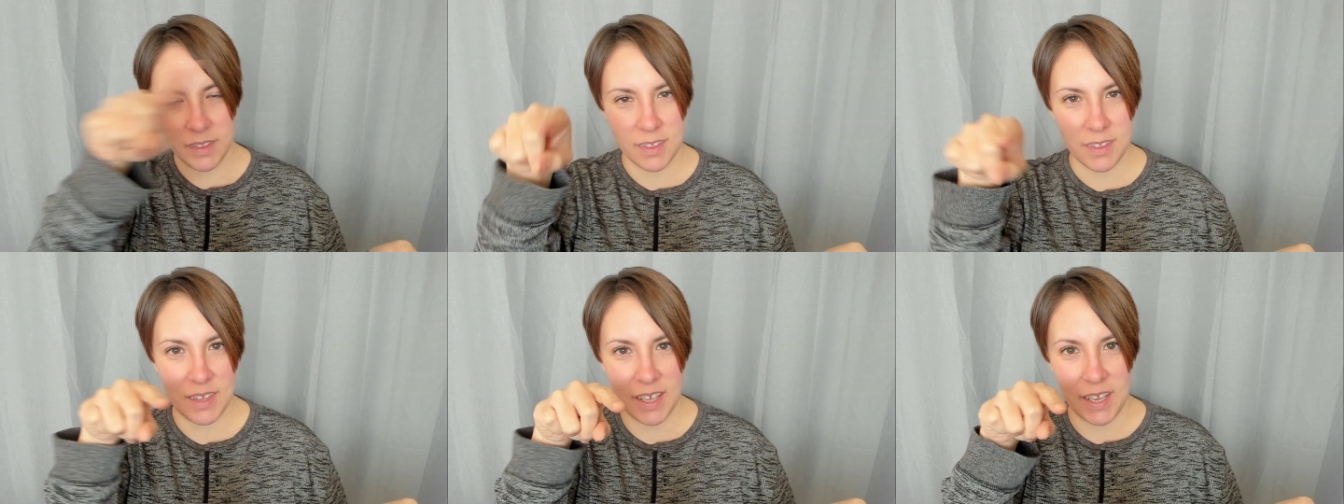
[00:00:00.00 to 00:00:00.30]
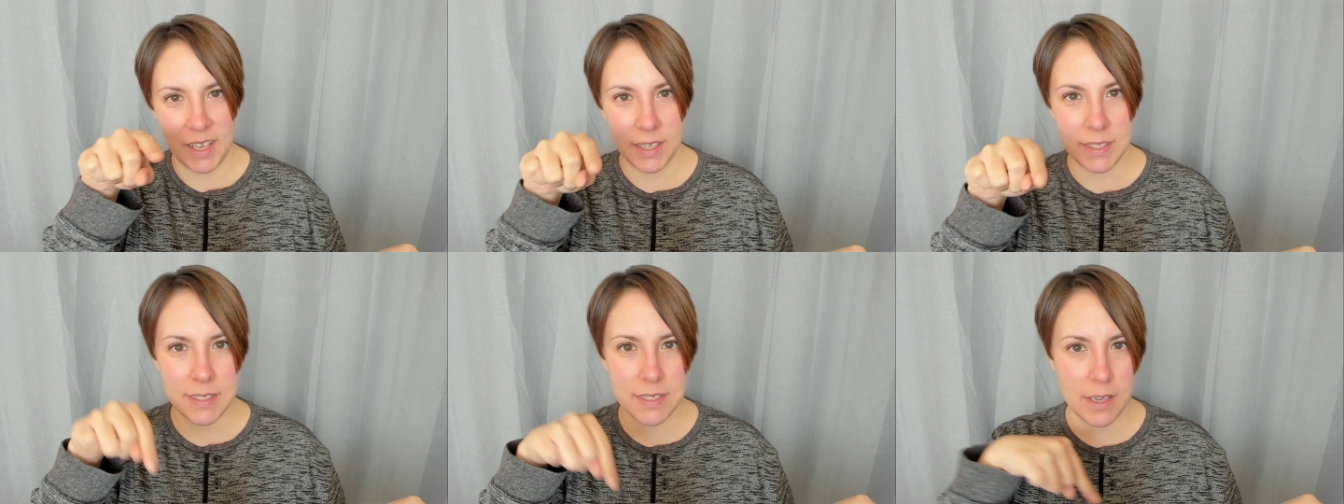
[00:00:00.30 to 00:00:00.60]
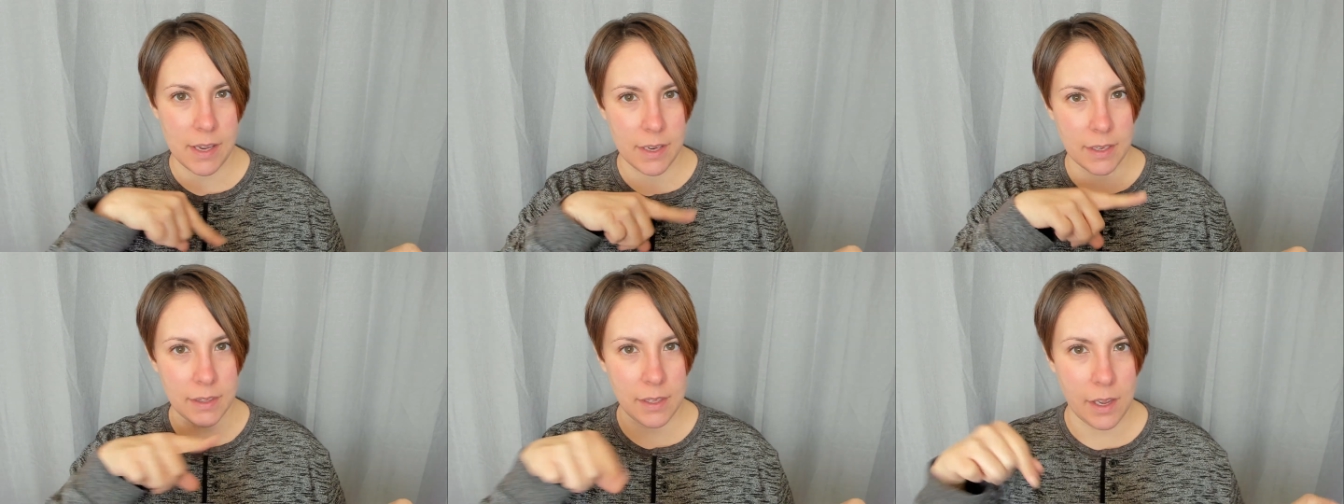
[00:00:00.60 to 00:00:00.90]
the
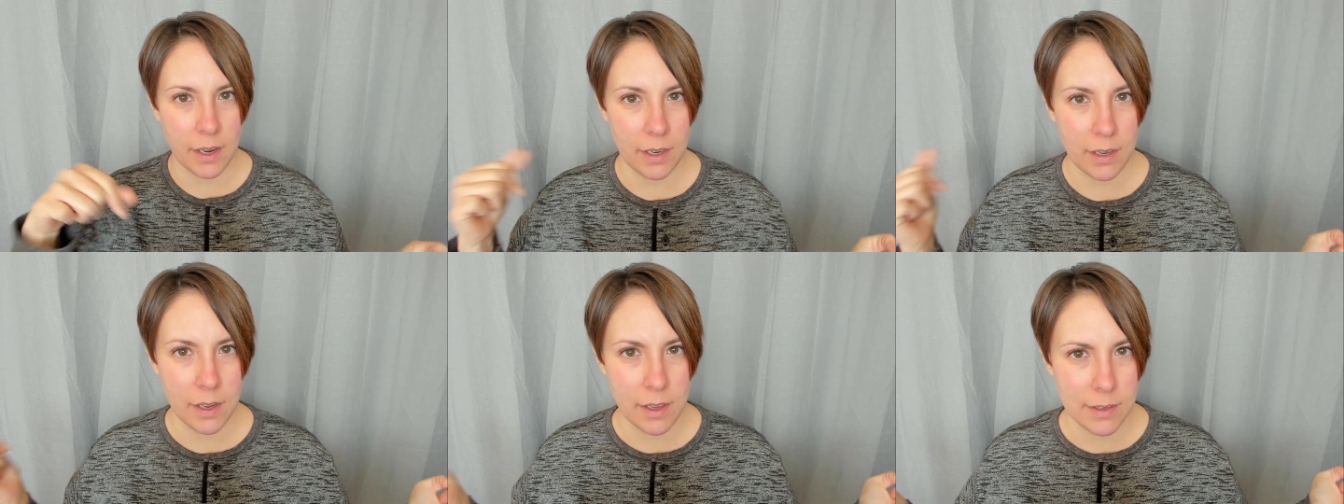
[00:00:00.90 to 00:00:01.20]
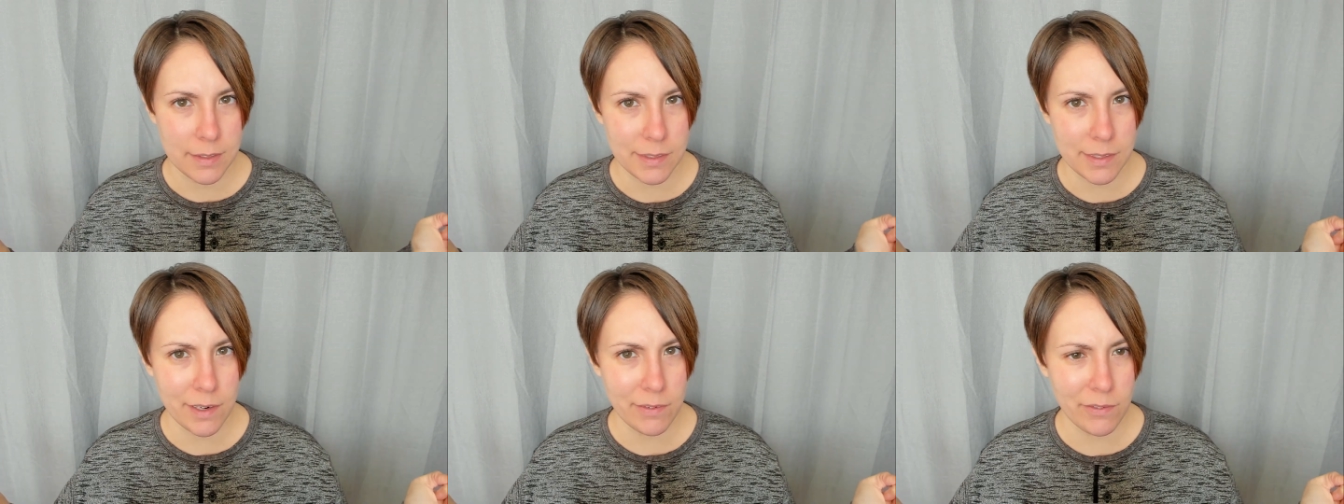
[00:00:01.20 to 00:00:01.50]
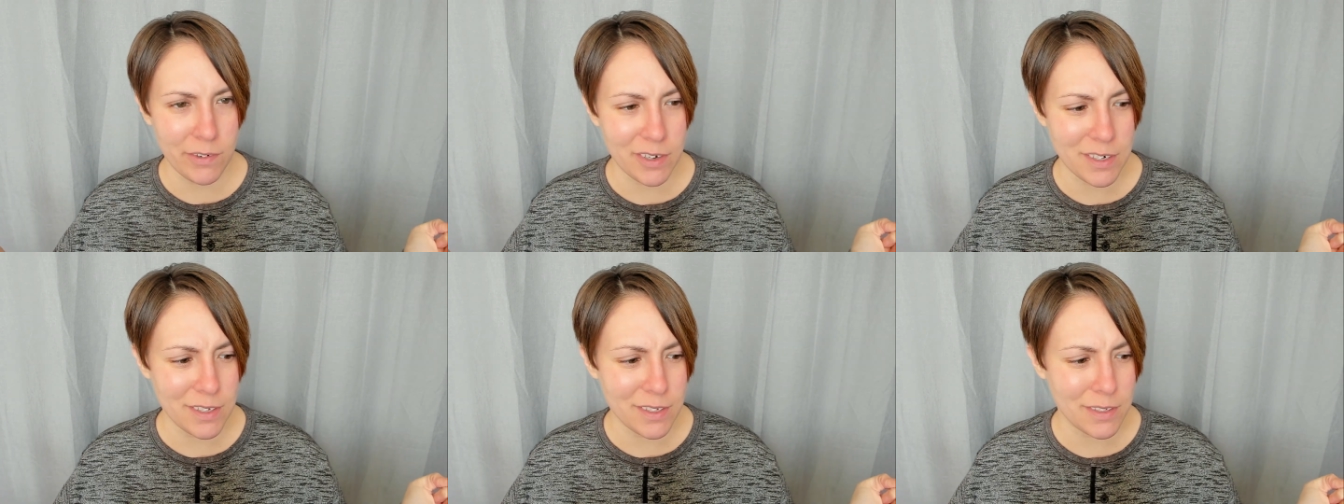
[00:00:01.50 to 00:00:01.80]
inside lining is
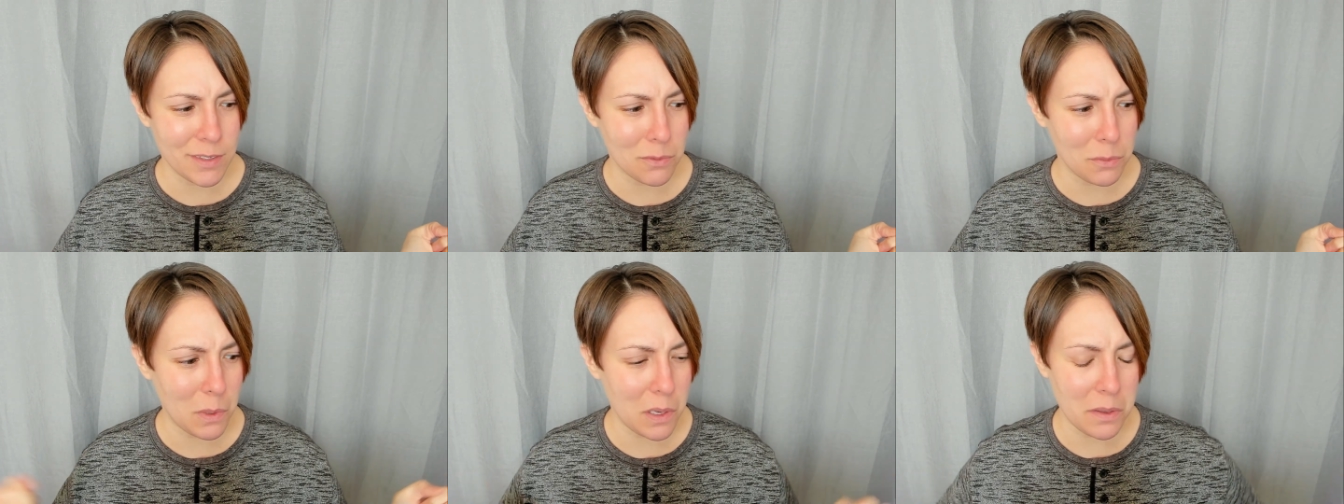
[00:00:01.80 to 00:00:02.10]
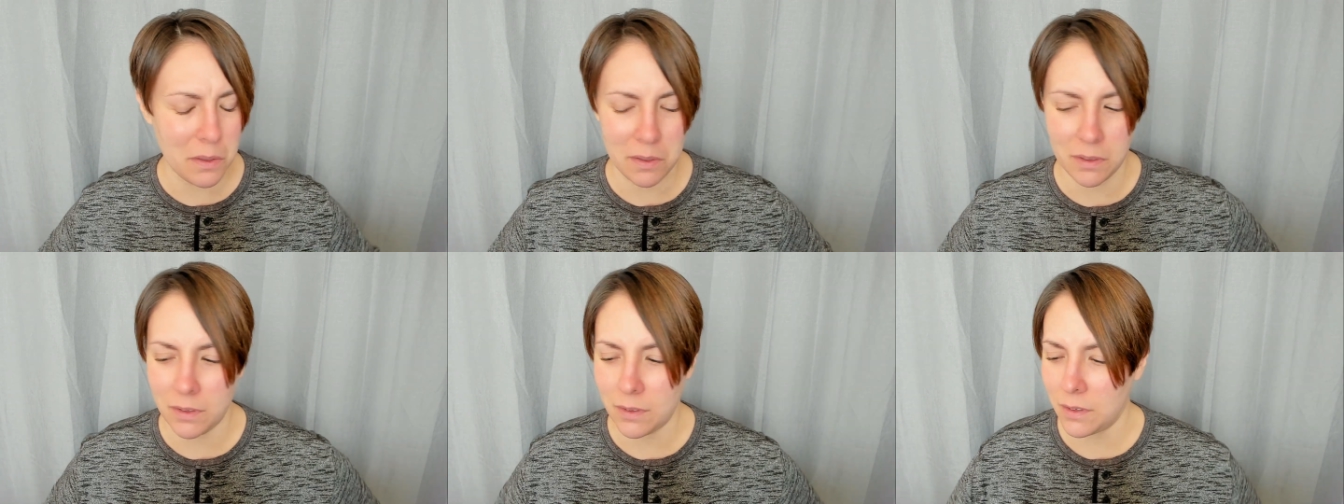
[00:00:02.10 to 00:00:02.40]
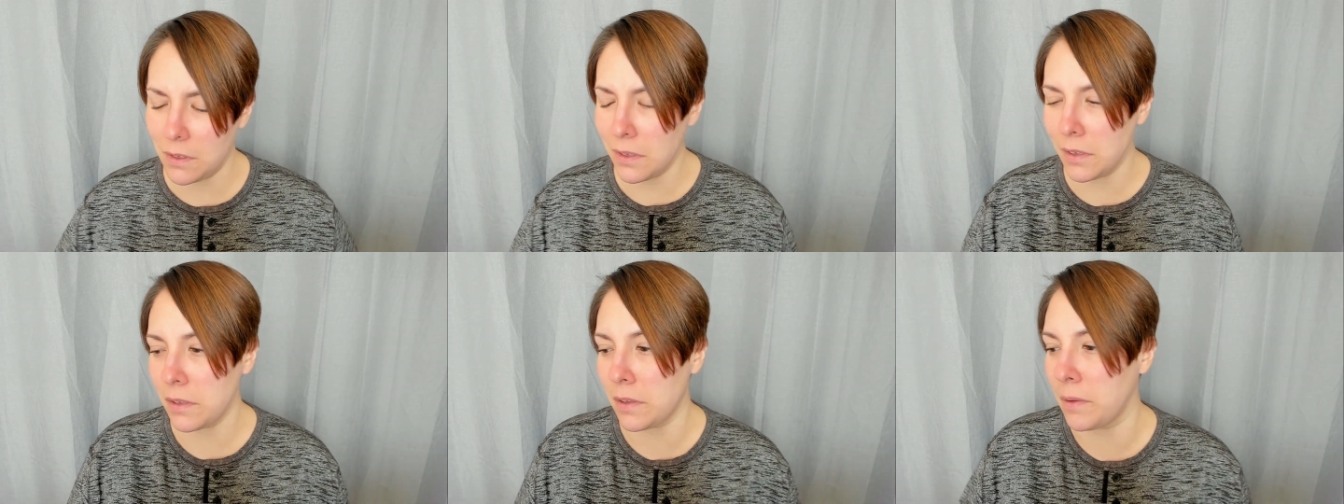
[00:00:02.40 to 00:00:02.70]
different as well.
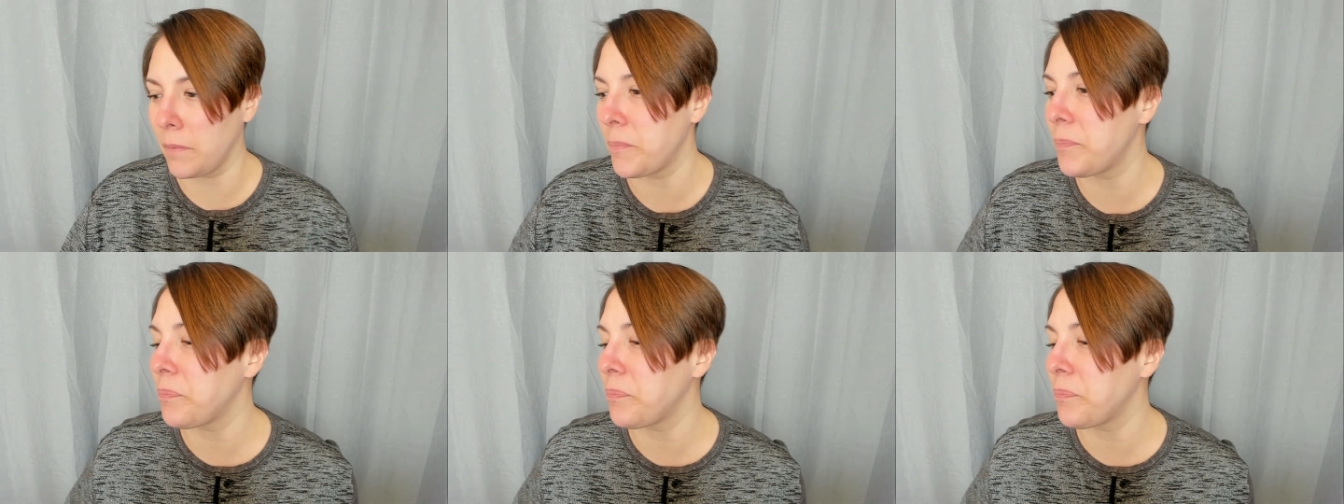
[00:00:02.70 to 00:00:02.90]
Huh.